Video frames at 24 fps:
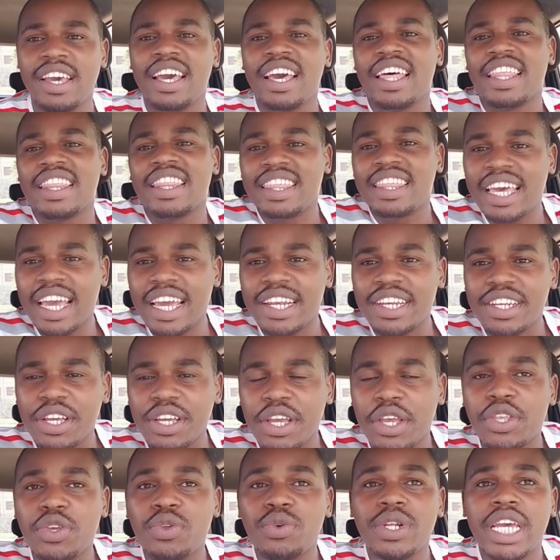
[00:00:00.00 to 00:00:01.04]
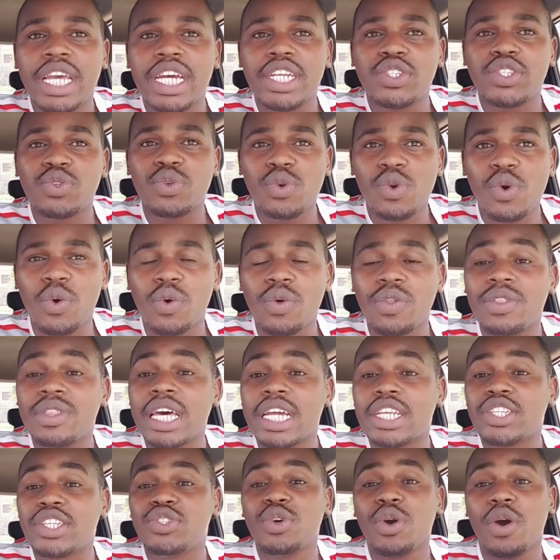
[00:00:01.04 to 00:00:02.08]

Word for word: then you'll get to know that you're